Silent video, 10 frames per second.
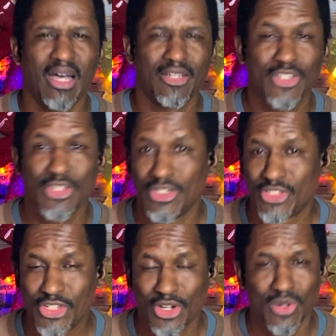to your
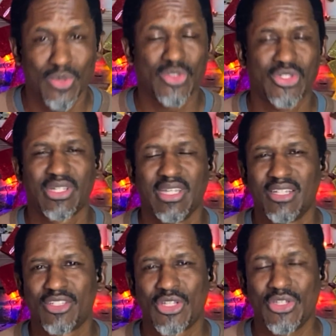church,
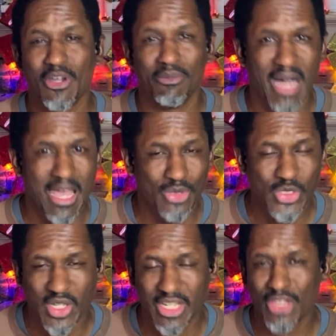to your Bible
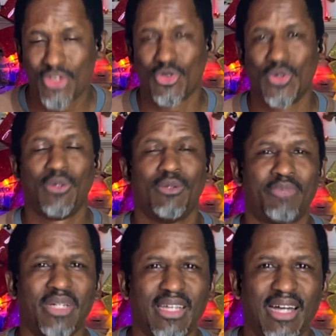study group,
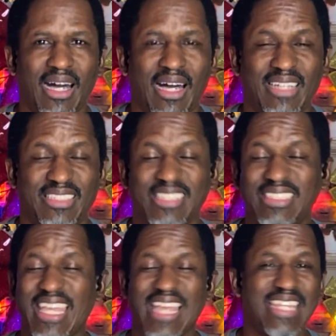just
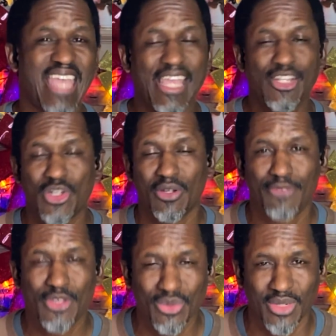to engage your
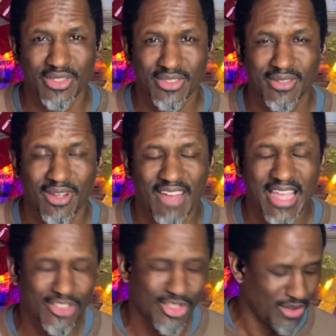viewers. All
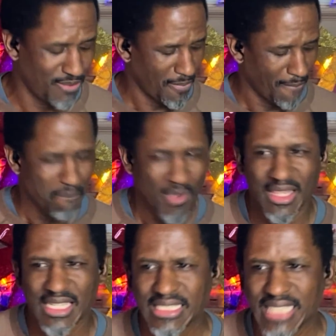right, so
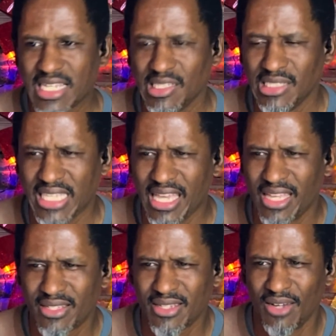let's take a look
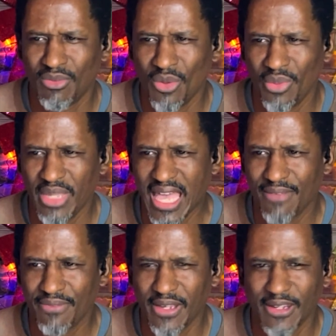at what we
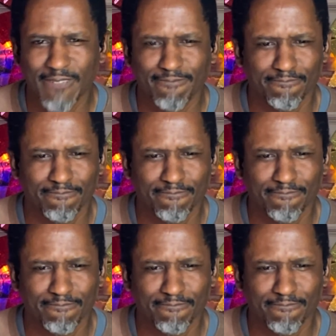have here.